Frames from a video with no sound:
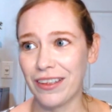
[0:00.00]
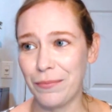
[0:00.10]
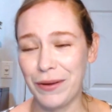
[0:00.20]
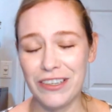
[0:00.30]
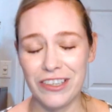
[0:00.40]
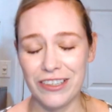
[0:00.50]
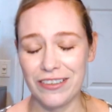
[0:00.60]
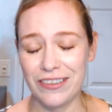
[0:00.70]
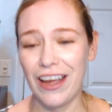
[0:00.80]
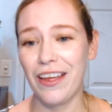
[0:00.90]
a
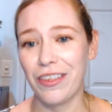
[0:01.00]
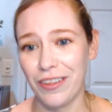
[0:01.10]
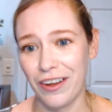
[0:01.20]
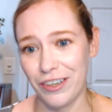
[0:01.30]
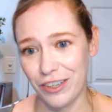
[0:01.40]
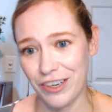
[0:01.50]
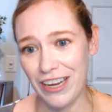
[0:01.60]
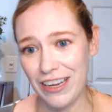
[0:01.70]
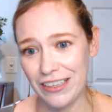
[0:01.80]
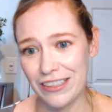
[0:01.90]
patient death on your
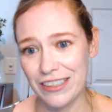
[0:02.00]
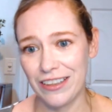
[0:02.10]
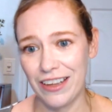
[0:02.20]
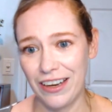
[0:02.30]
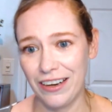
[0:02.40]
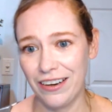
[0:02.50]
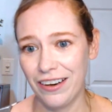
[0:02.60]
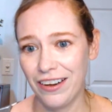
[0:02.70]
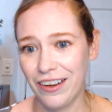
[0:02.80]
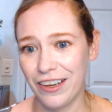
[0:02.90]
hands, and then
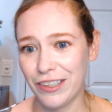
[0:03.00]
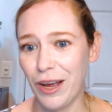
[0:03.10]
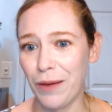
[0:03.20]
on top